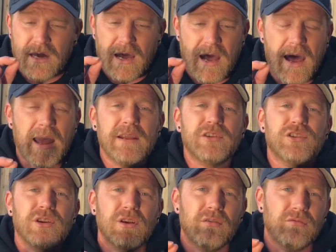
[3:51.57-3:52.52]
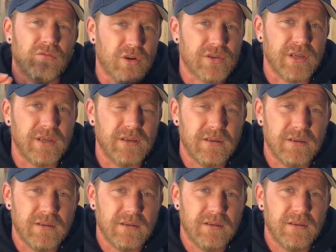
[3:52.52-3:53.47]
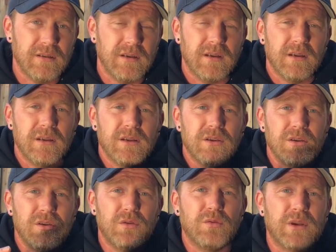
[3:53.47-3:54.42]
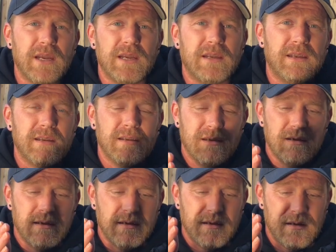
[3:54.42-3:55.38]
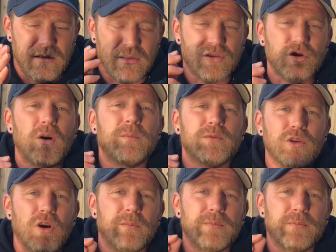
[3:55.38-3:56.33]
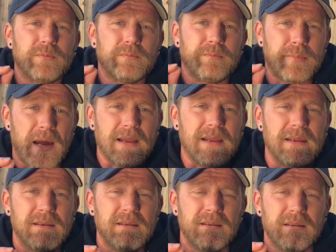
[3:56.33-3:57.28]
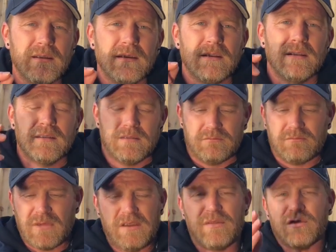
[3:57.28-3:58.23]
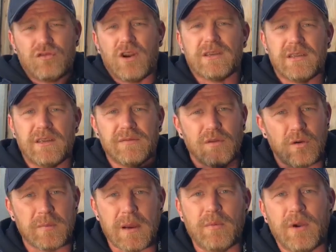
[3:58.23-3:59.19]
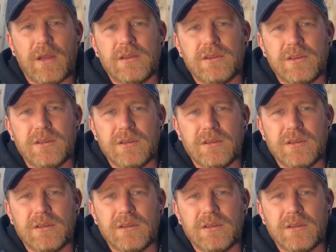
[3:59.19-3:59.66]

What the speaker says: hash rosin, you'll need the top banging either dry sift or bubble hash.